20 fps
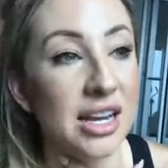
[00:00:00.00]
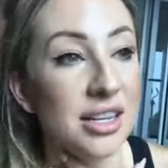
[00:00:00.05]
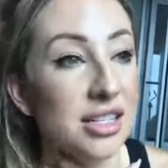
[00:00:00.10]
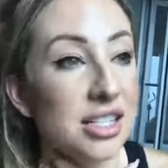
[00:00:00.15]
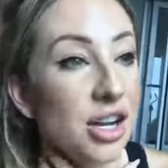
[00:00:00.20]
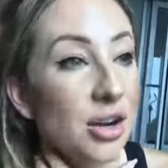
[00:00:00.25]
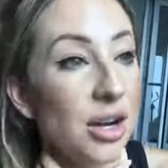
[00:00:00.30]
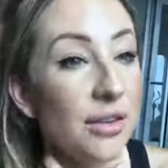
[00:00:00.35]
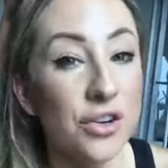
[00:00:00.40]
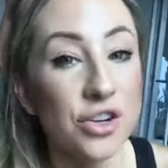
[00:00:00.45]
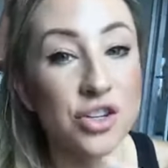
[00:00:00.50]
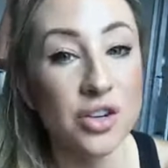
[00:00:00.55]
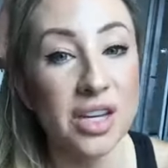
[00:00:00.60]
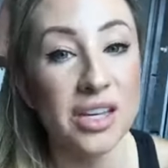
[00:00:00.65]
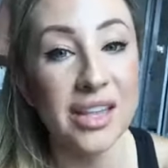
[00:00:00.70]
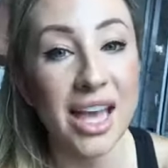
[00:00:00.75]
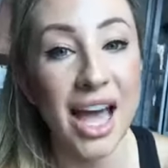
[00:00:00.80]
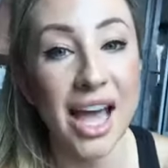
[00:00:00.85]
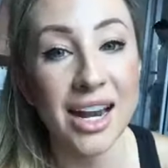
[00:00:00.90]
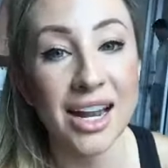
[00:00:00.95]
So if you're doing
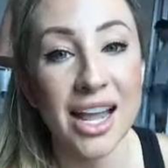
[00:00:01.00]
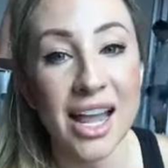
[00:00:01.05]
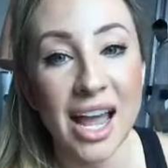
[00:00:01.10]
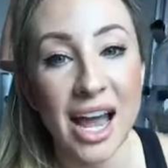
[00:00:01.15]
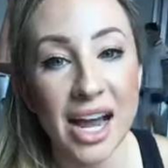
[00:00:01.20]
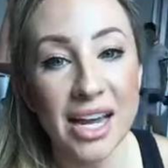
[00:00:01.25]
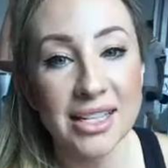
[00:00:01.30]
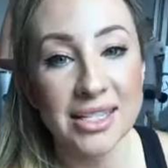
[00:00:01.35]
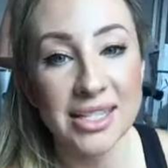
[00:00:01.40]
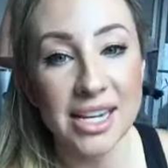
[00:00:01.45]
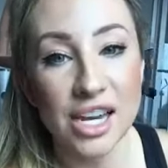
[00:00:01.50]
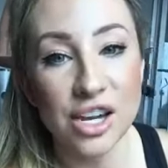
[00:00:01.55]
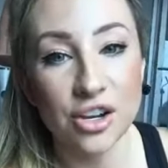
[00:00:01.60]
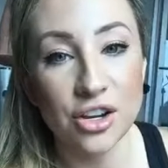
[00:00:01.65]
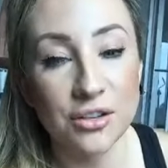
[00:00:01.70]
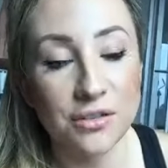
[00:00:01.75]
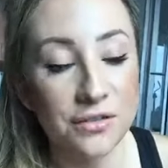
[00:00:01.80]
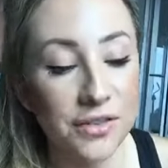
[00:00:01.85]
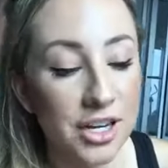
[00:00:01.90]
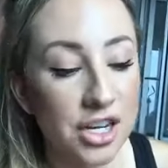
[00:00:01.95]
that, I'd say you could
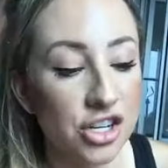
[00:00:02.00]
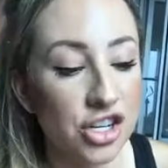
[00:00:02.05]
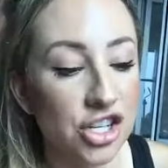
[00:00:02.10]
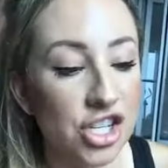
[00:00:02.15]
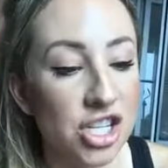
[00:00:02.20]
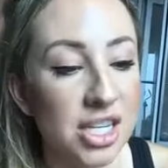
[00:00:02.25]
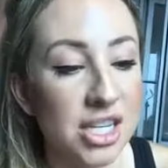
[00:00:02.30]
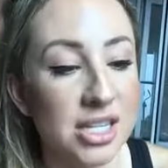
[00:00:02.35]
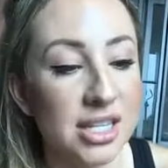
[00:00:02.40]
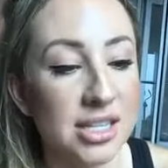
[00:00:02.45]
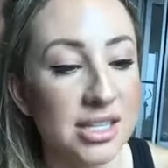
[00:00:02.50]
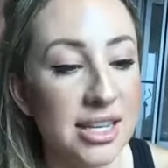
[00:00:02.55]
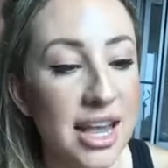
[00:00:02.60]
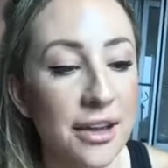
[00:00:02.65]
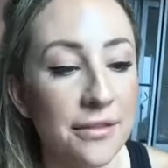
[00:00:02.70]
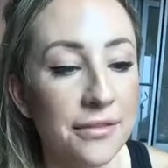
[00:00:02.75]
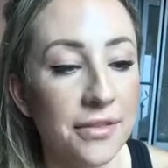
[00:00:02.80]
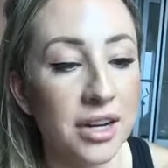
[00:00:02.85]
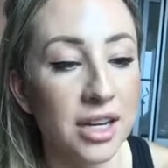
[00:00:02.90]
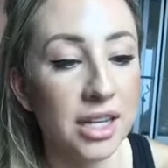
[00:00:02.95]
finish this
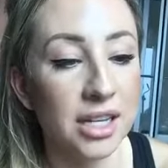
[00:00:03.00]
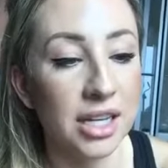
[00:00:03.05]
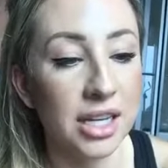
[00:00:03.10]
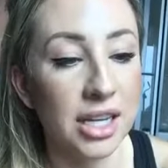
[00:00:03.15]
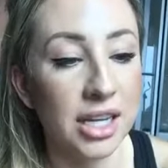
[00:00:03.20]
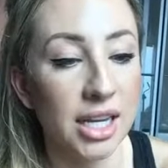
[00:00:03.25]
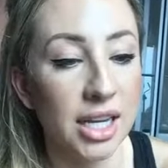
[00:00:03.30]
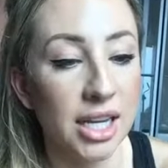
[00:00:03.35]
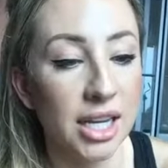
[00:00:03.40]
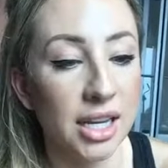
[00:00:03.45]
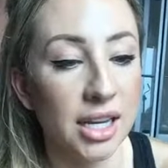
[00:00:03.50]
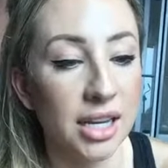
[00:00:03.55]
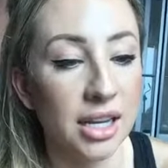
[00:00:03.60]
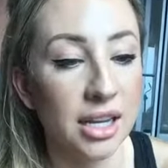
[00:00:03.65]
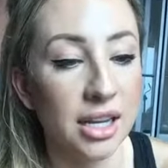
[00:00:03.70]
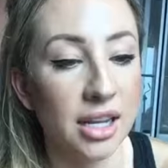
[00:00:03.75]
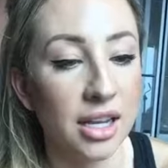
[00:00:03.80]
definitely in